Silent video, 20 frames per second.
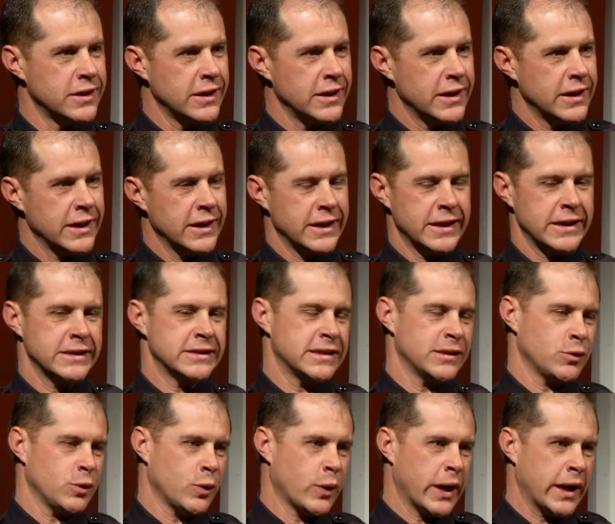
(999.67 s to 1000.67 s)
And he
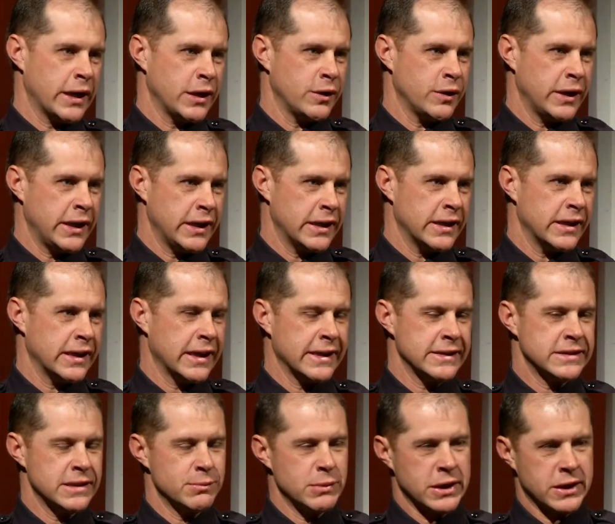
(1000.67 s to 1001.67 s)
said, well, why do you need it? I
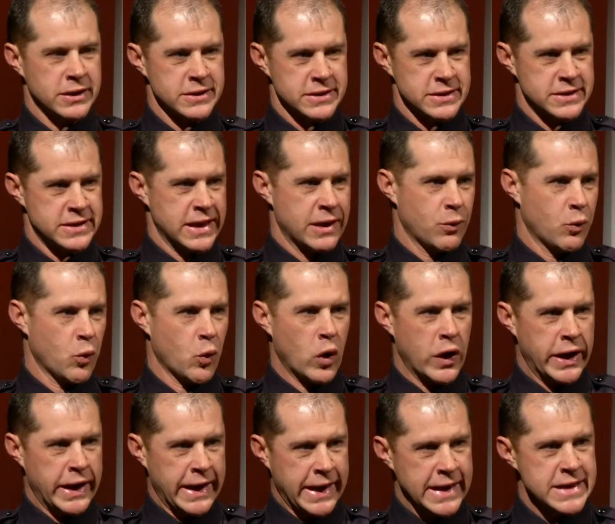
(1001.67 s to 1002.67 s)
said, because it's that
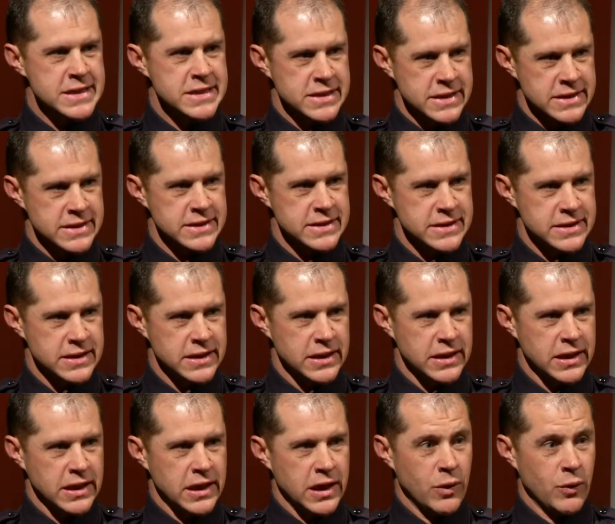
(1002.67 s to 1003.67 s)
one instance
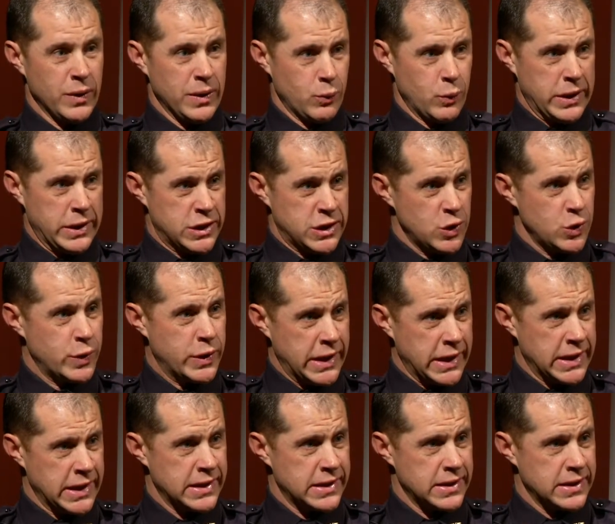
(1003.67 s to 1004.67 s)
and when we do
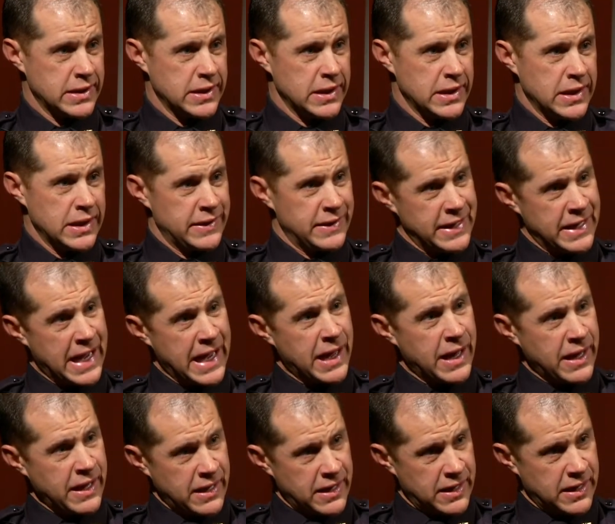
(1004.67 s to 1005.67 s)
need it,
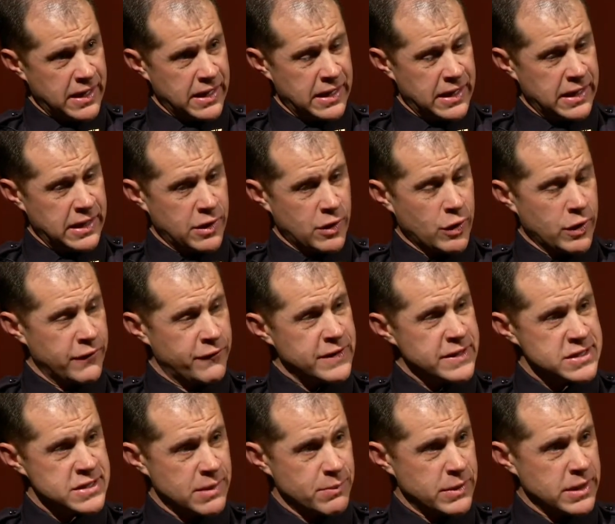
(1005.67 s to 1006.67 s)
that if
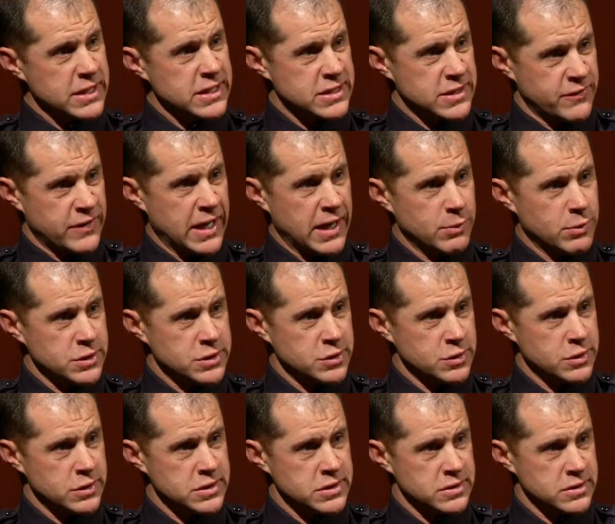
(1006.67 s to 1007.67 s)
it's something that's available
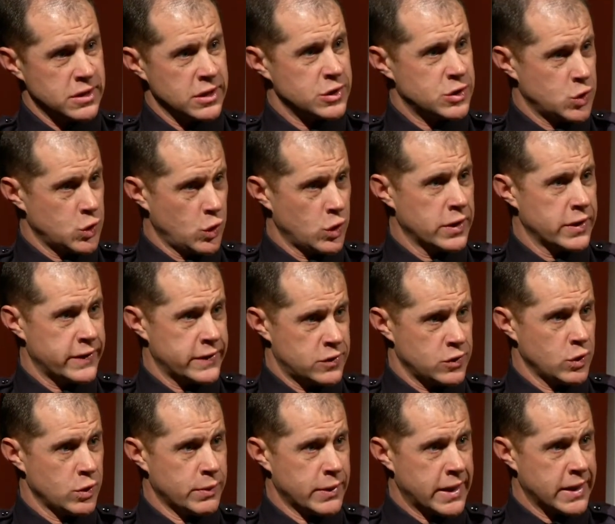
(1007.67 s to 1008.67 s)
to us, a tool in the
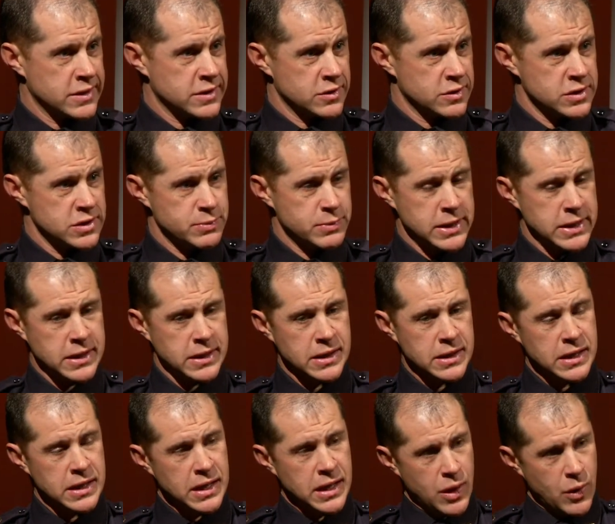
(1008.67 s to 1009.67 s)
toolbox, so to speak,
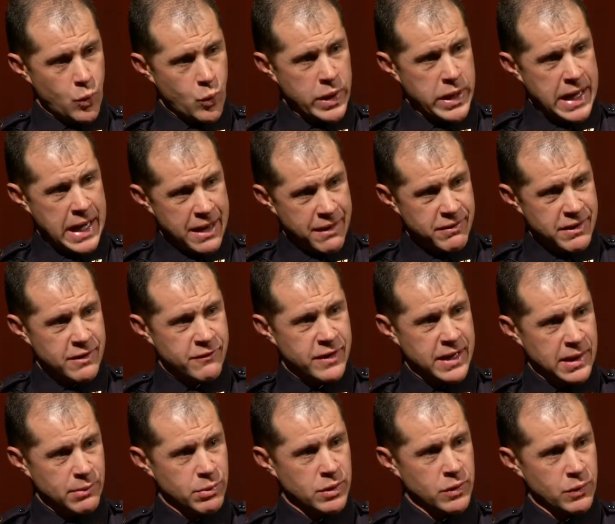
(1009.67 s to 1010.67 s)
we have that
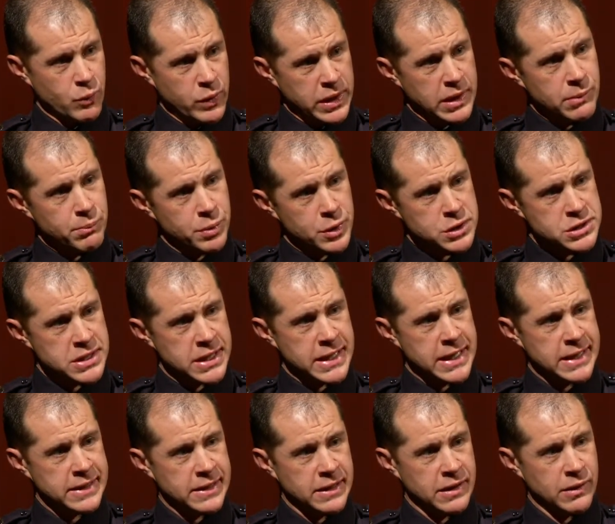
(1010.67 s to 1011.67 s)
available and we can push that
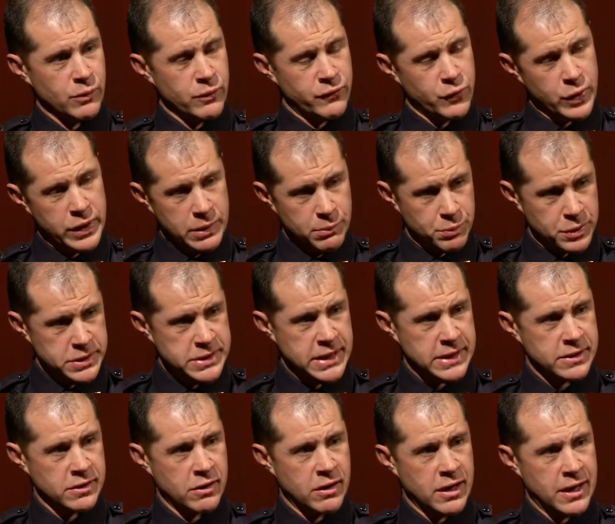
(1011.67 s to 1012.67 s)
out there. And if we can
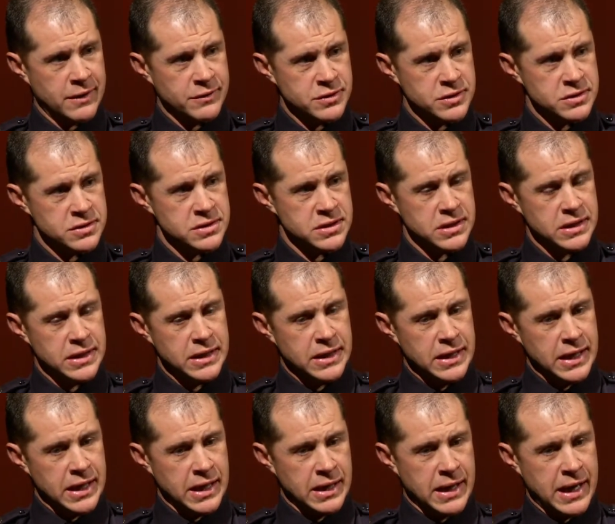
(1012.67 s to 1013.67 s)
protect our officers
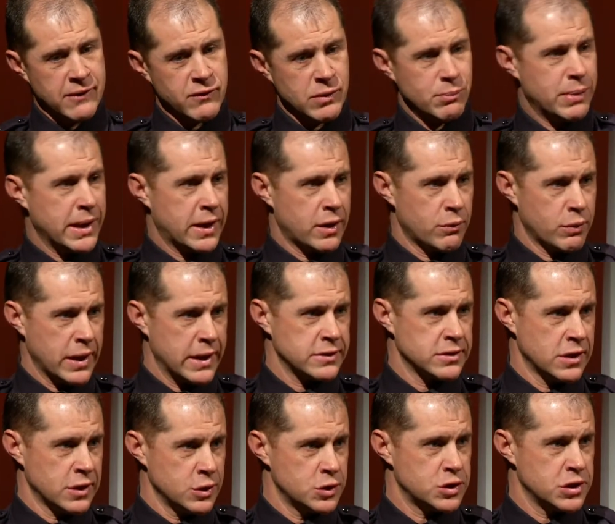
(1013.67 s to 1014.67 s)
and have a better
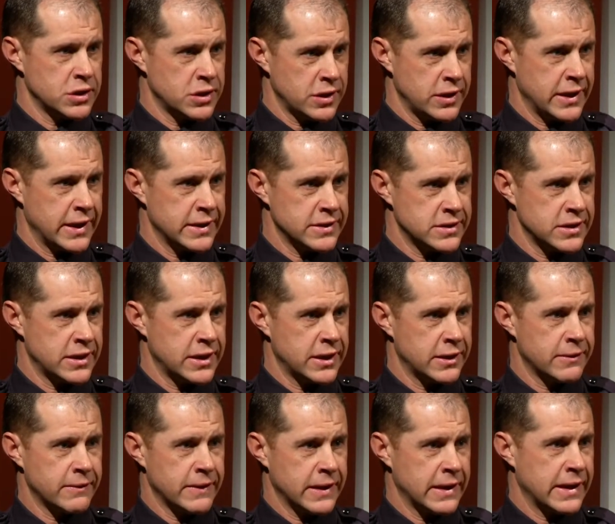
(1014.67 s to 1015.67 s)
resolution to the
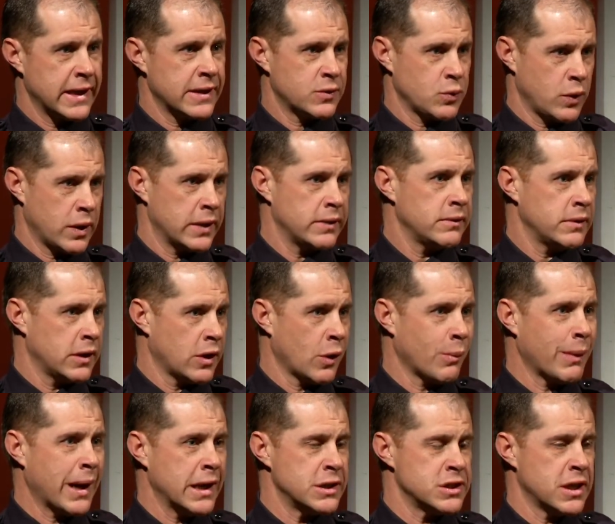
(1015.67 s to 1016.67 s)
incident, then that's what
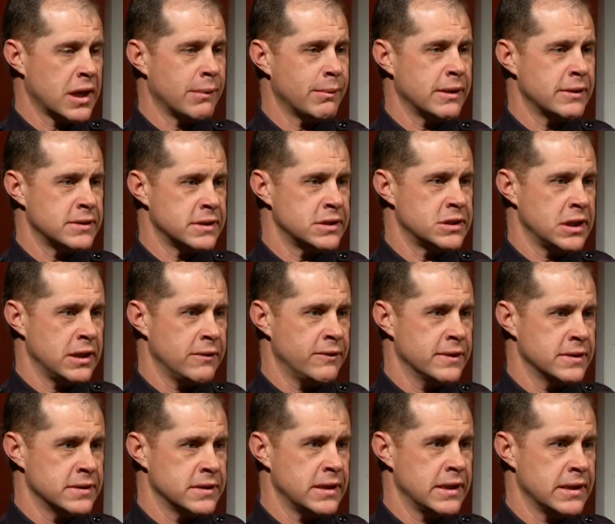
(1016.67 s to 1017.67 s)
my job as a chief
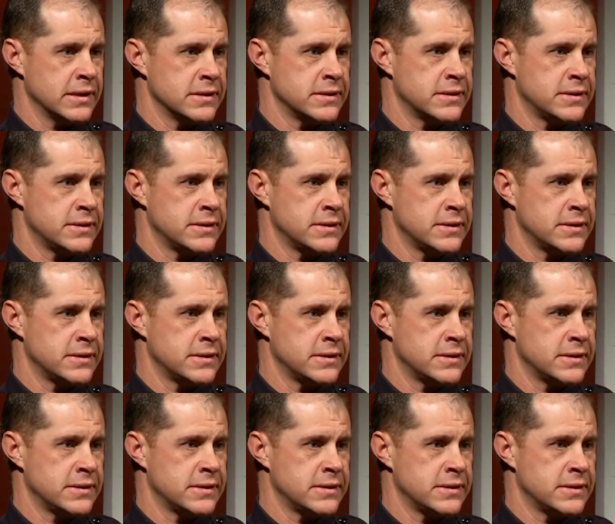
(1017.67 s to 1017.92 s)
is.